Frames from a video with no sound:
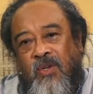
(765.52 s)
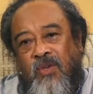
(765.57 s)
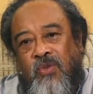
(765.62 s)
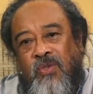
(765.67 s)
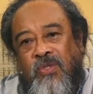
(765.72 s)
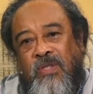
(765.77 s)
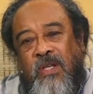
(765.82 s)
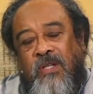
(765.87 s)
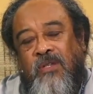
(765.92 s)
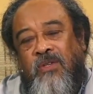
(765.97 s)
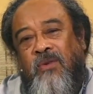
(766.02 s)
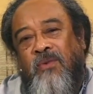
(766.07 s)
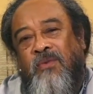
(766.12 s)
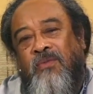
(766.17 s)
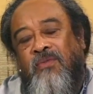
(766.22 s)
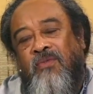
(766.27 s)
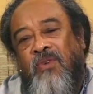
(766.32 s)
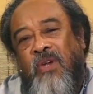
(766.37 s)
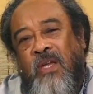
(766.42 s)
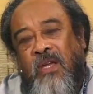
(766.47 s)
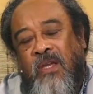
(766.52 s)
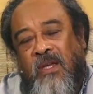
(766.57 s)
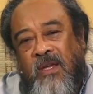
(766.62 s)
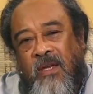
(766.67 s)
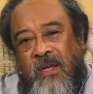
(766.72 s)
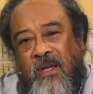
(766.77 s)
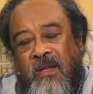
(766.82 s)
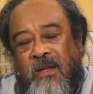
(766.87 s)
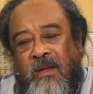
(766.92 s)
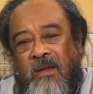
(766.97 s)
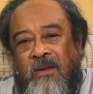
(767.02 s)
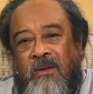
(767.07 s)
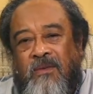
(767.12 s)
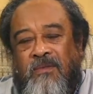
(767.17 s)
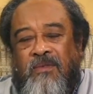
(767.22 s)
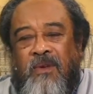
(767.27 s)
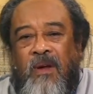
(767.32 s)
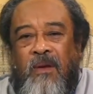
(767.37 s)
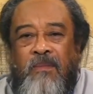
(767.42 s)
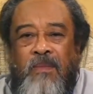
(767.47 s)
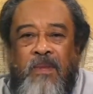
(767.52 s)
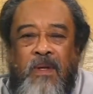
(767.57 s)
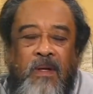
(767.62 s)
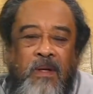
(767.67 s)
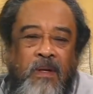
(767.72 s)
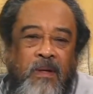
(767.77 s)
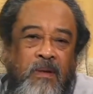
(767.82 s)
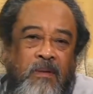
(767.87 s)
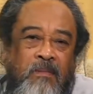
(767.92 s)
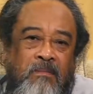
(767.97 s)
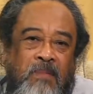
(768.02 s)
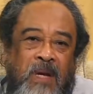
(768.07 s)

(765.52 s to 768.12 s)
to set you free from the